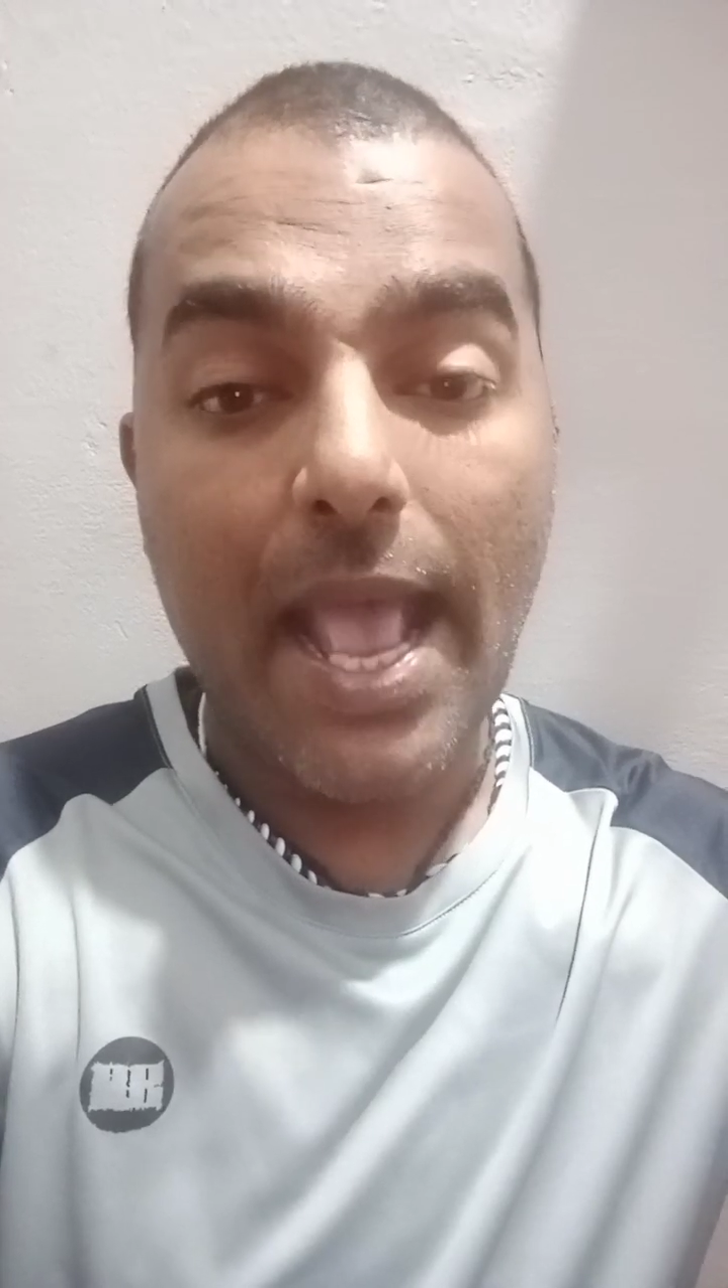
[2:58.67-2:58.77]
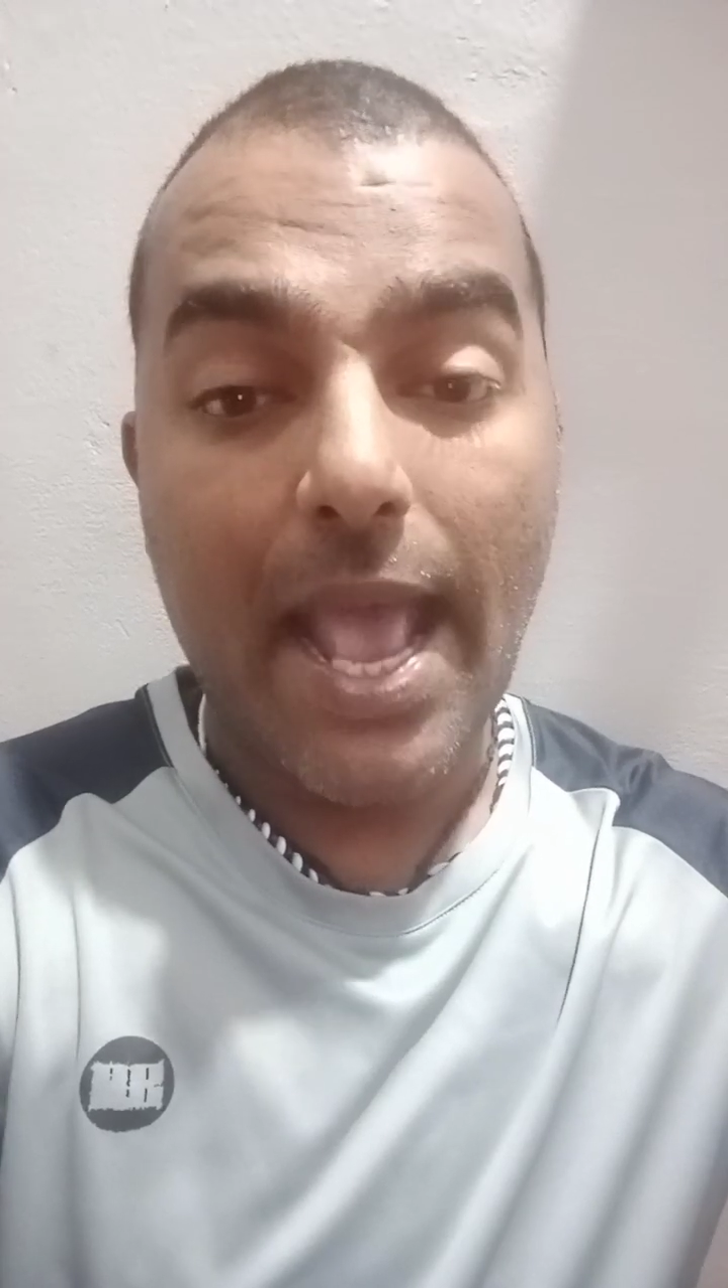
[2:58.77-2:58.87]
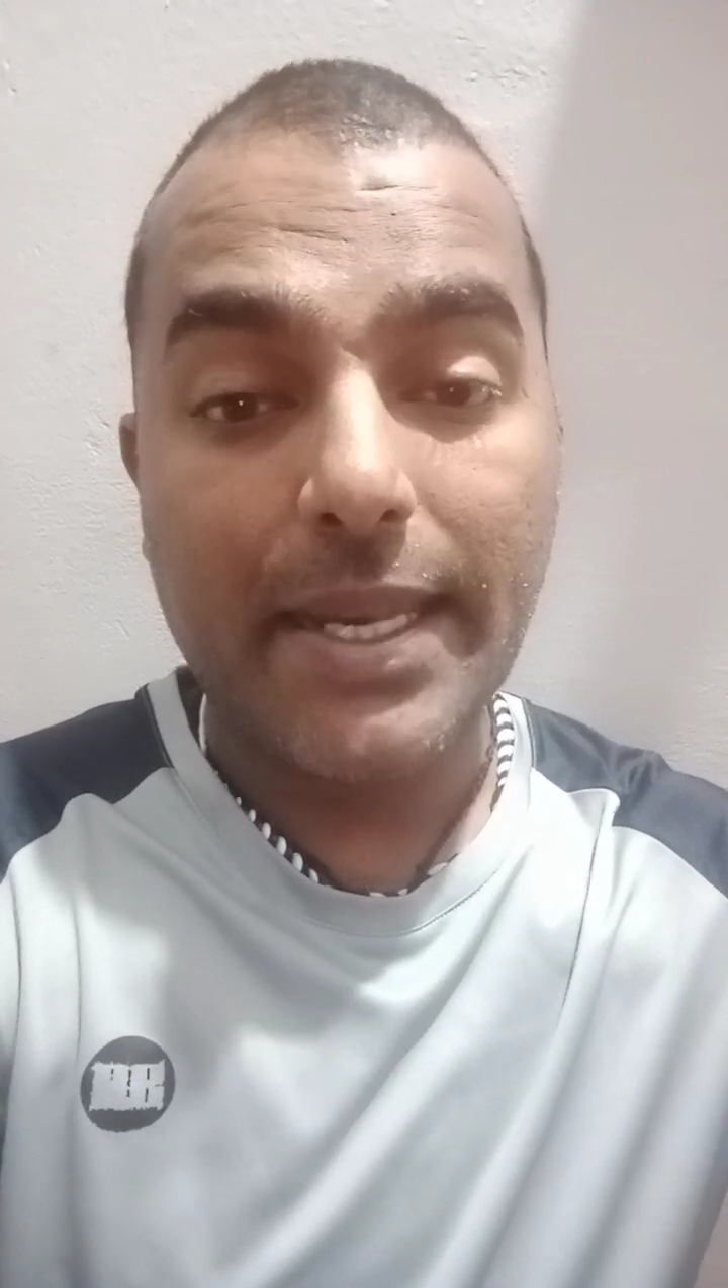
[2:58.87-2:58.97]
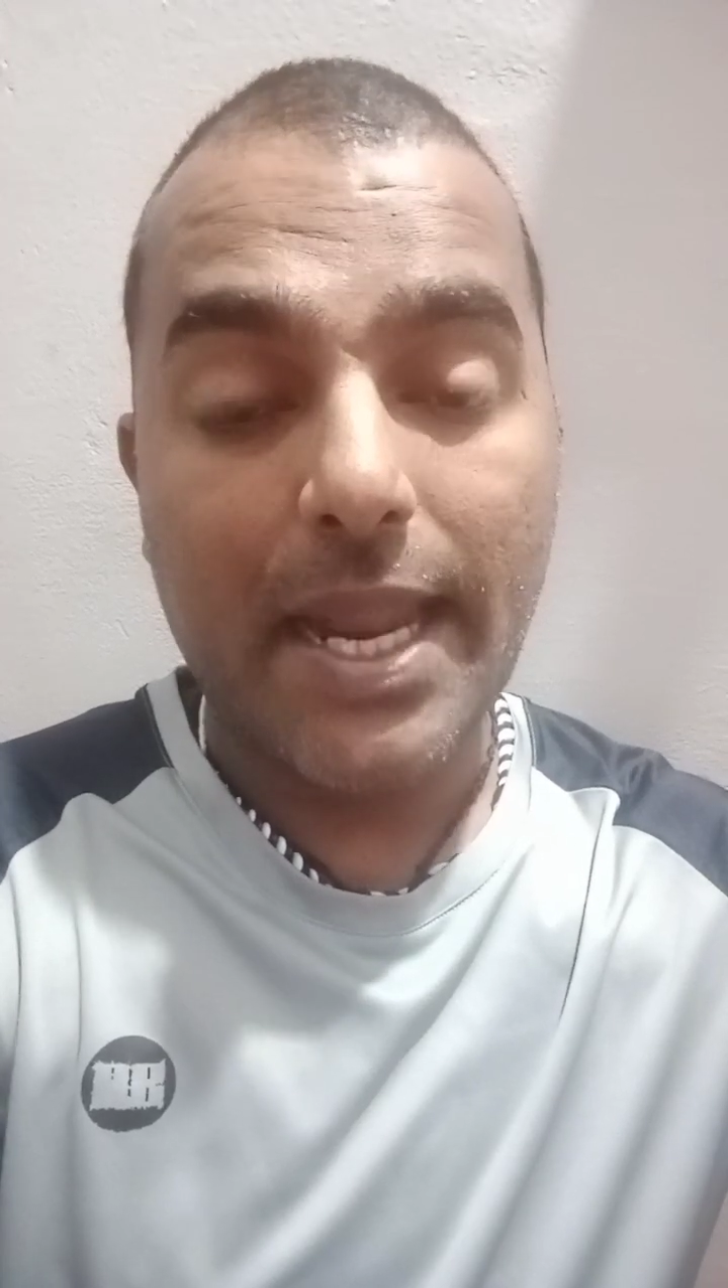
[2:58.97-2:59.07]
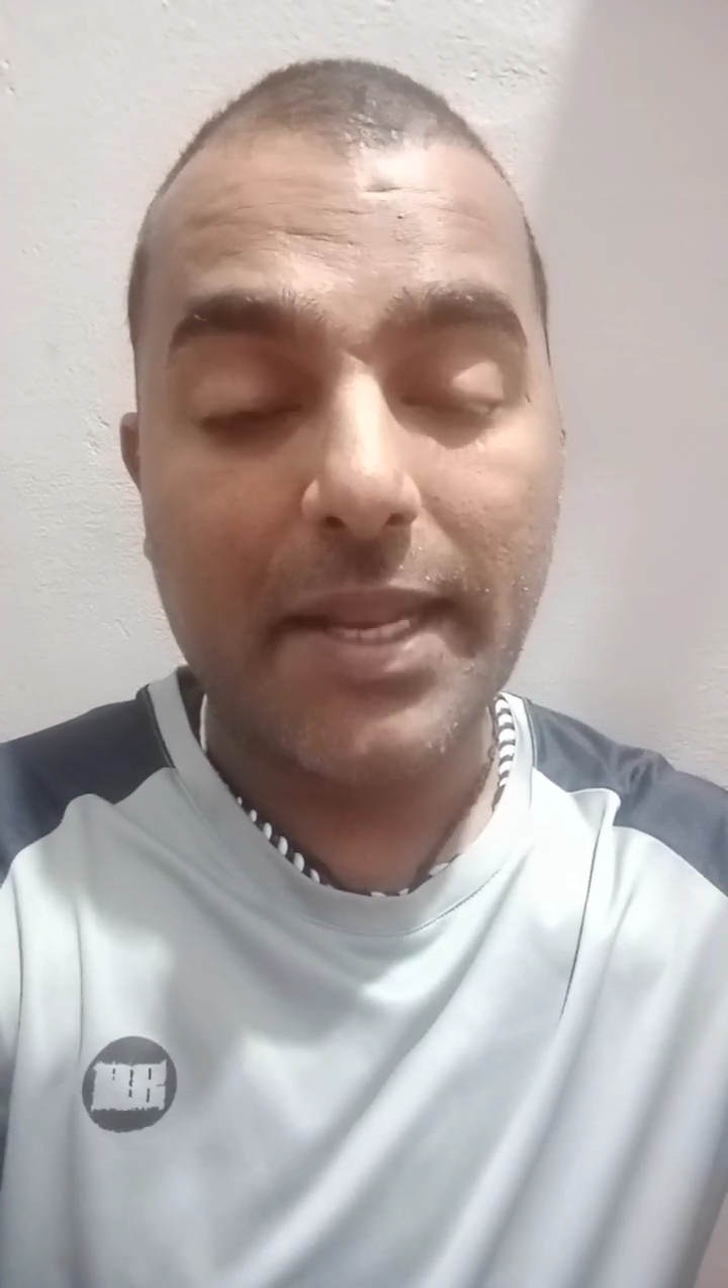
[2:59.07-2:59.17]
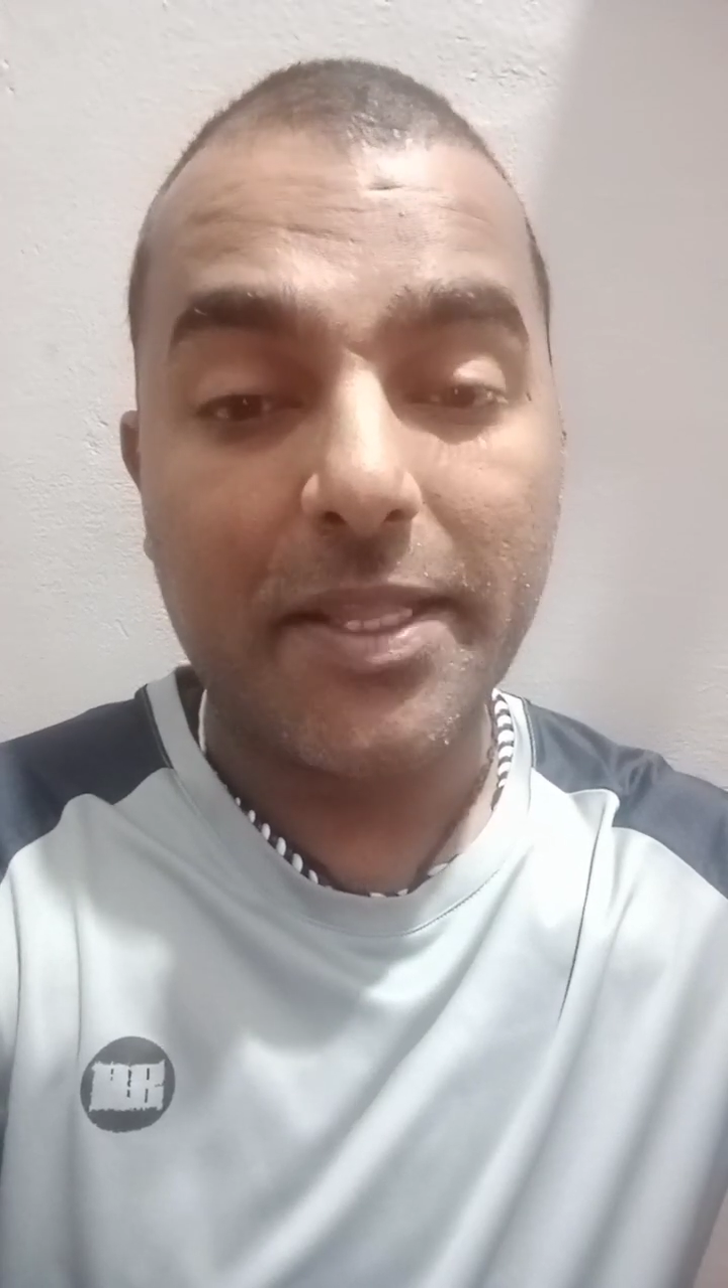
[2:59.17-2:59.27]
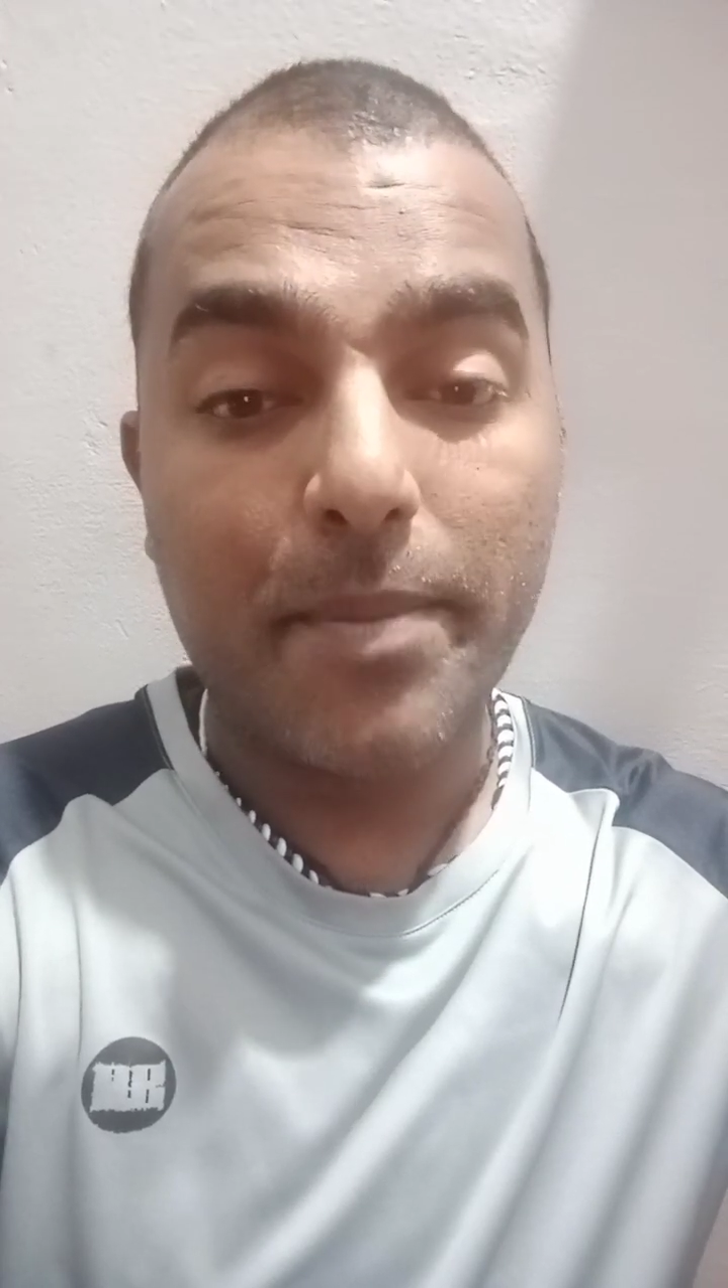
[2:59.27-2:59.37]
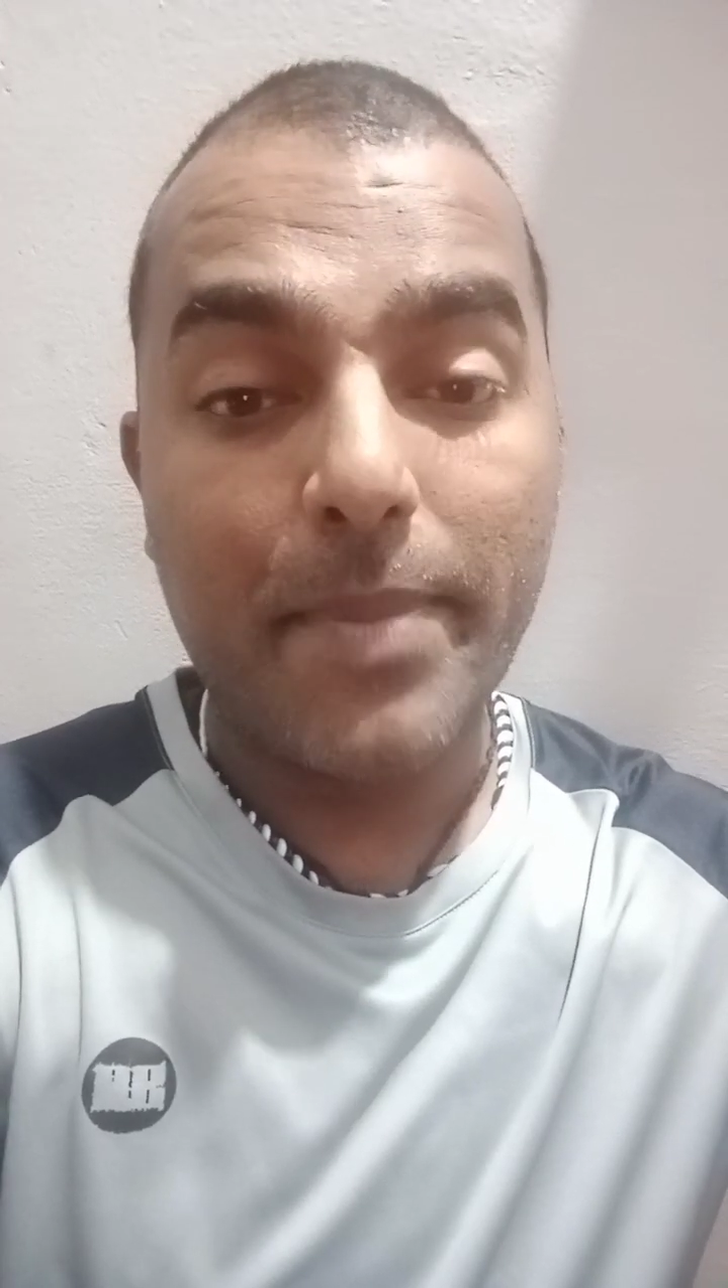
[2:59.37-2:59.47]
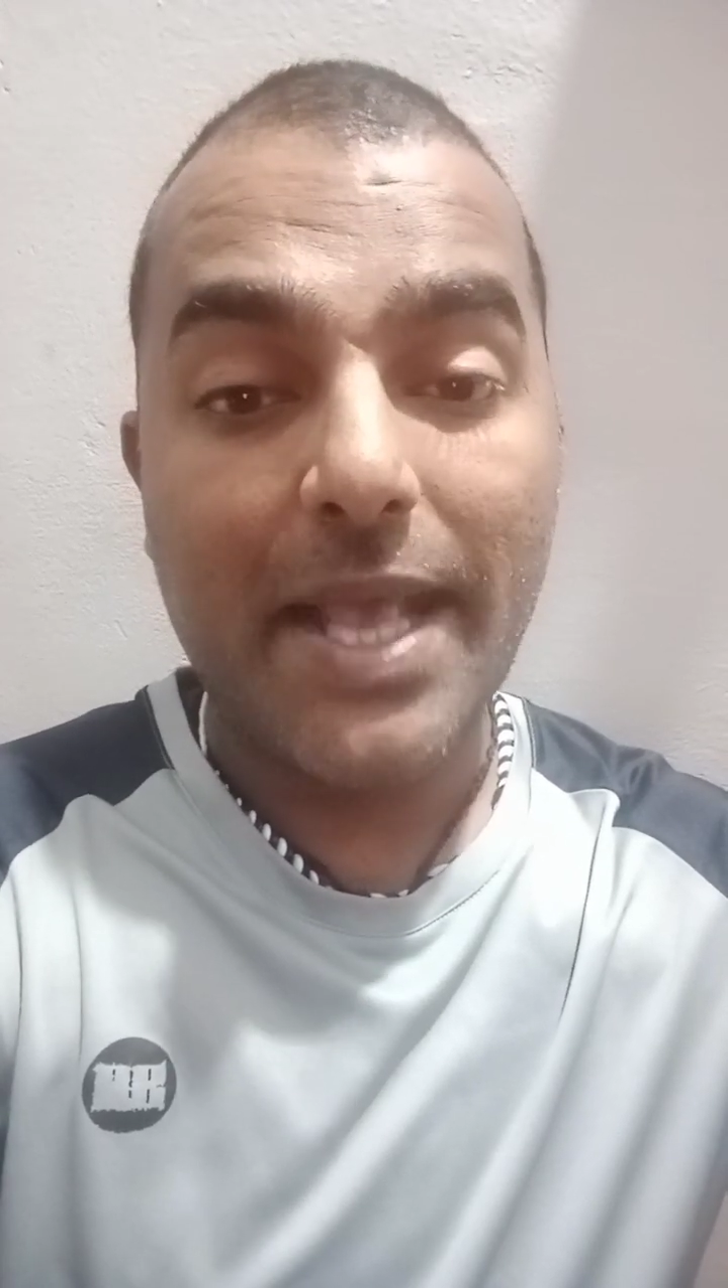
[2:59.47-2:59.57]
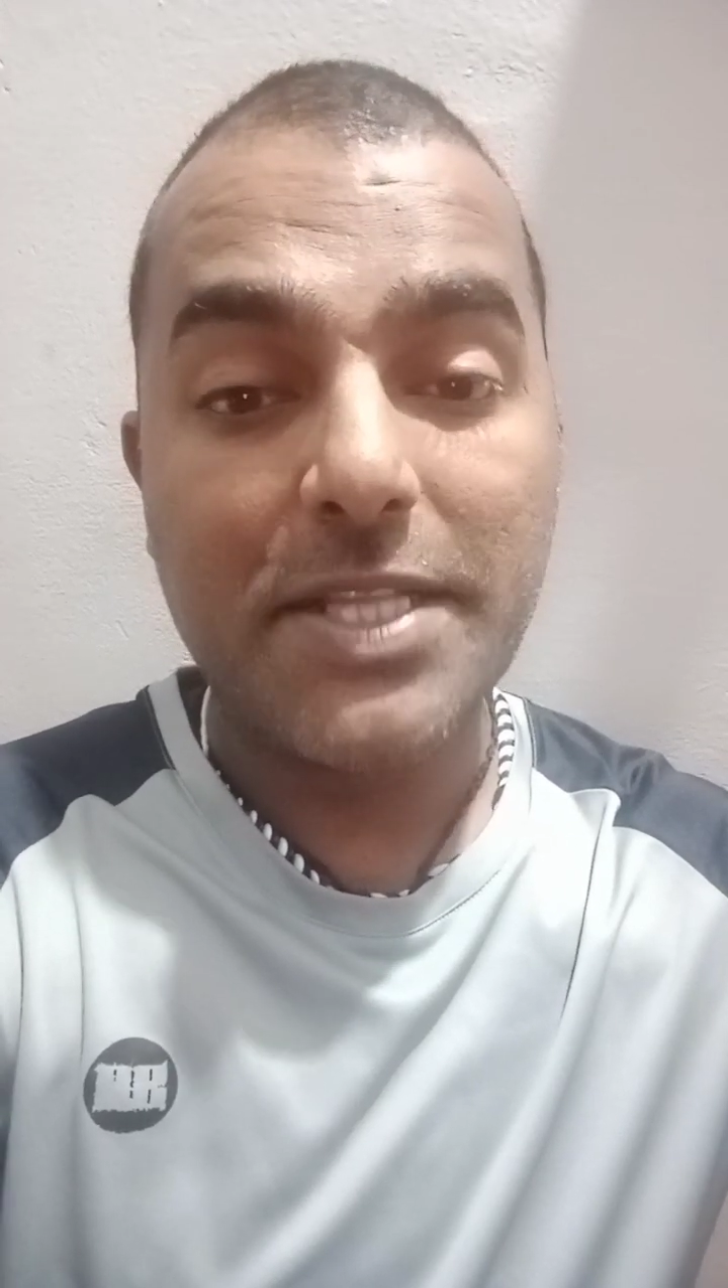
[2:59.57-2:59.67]
And in another
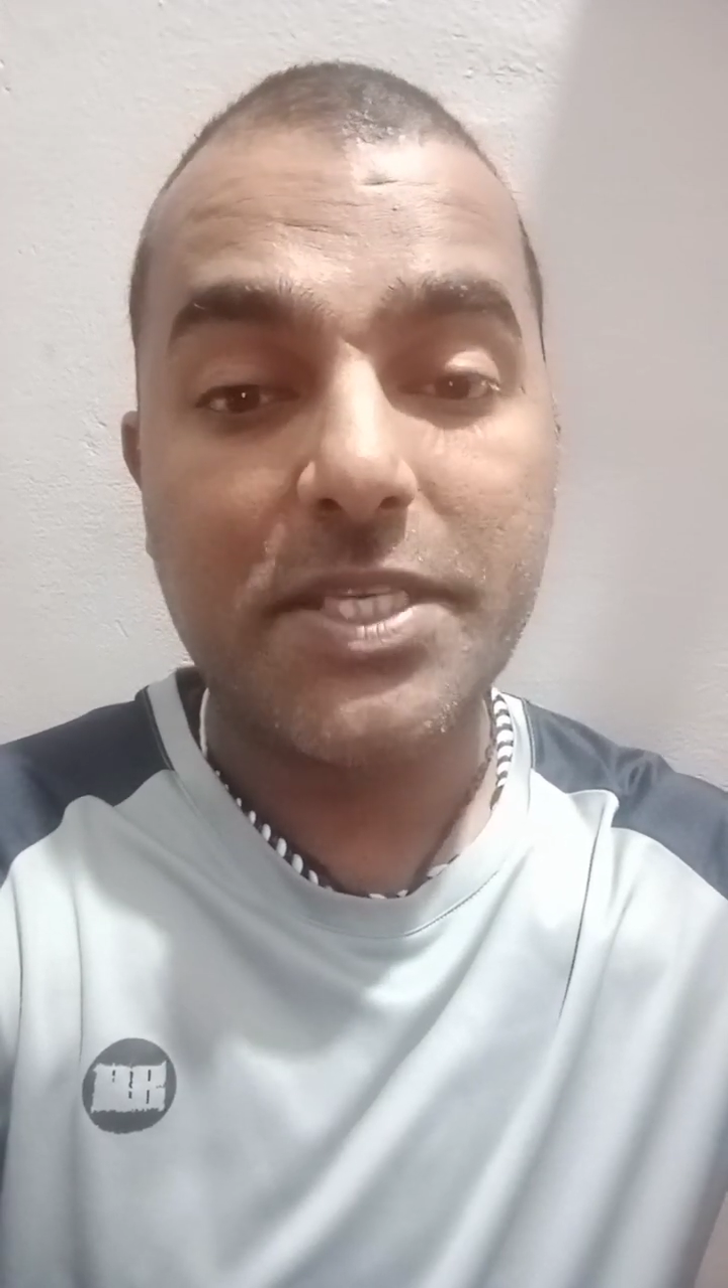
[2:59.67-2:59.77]
match,